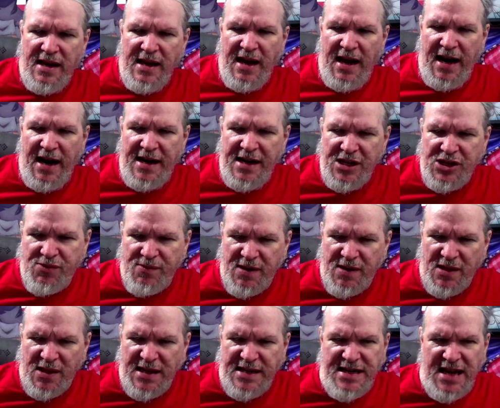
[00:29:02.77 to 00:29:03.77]
And it's
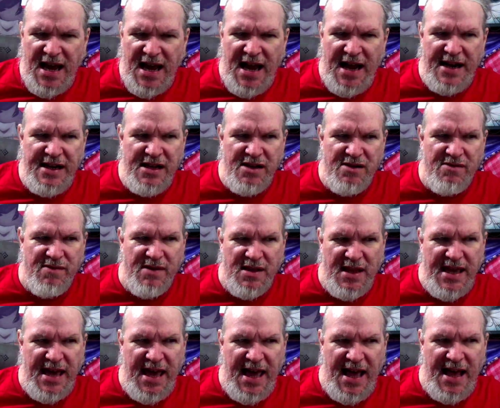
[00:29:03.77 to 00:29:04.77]
really not. It
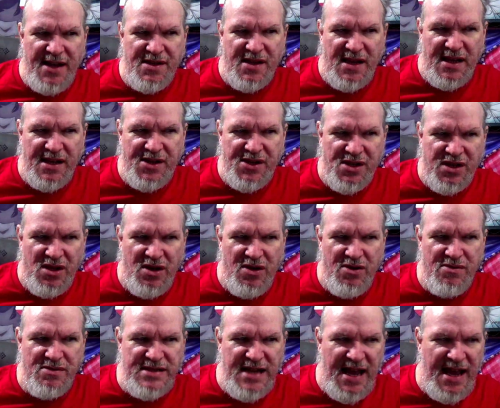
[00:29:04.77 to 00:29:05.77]
really has
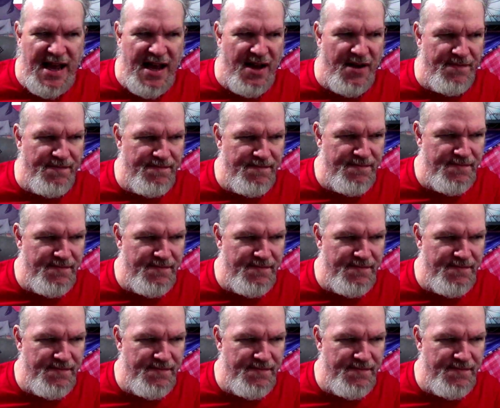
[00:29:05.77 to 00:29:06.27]
slowed down.